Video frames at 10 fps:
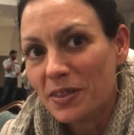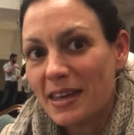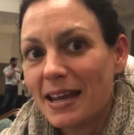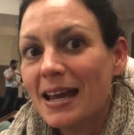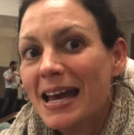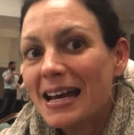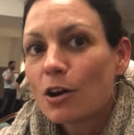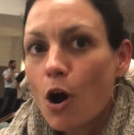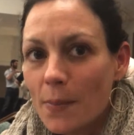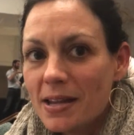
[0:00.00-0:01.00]
with their
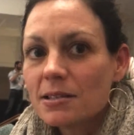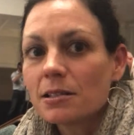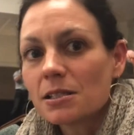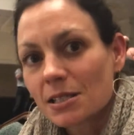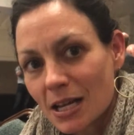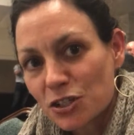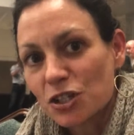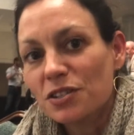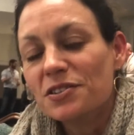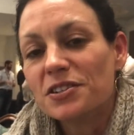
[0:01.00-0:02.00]
comments and
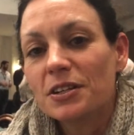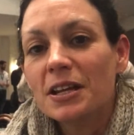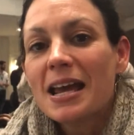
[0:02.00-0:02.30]
discussions,